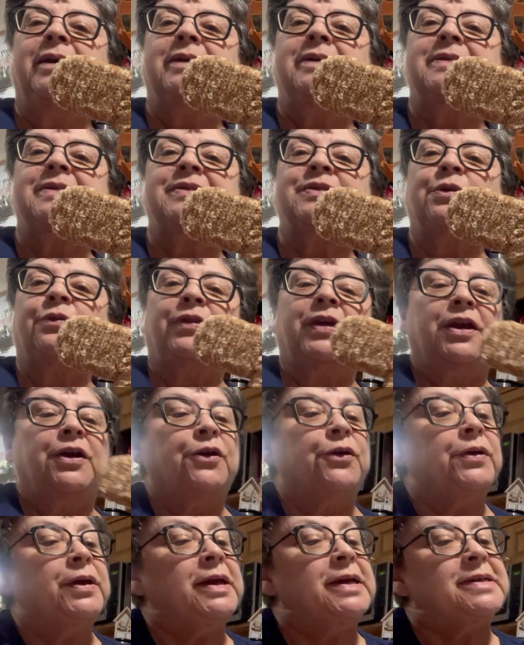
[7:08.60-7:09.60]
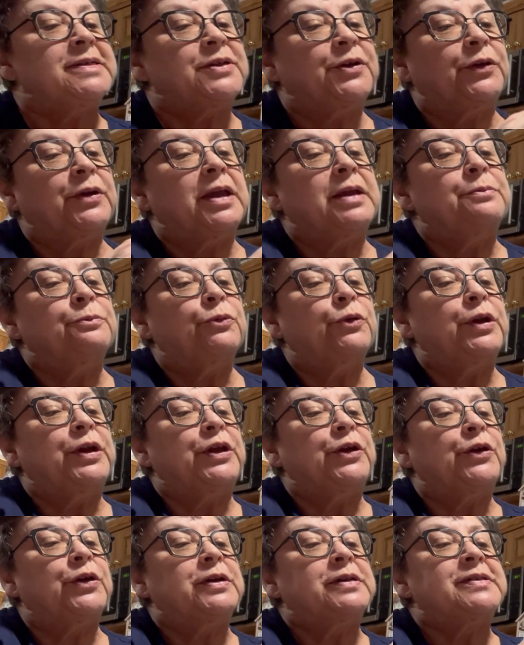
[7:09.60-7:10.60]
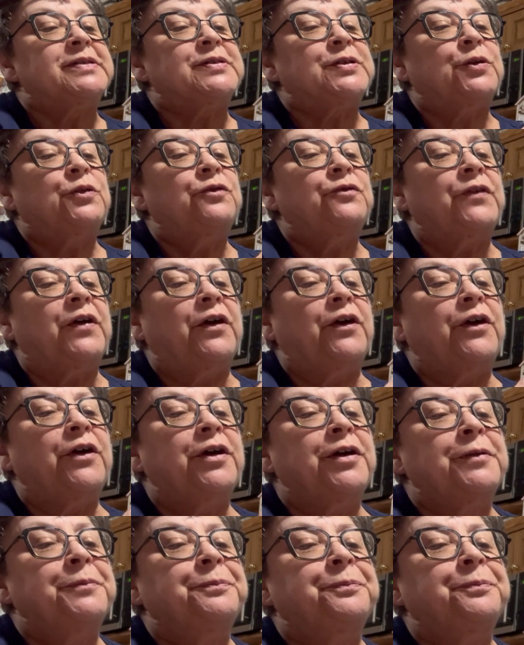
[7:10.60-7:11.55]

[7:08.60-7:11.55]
So there, he's looking pretty good so far.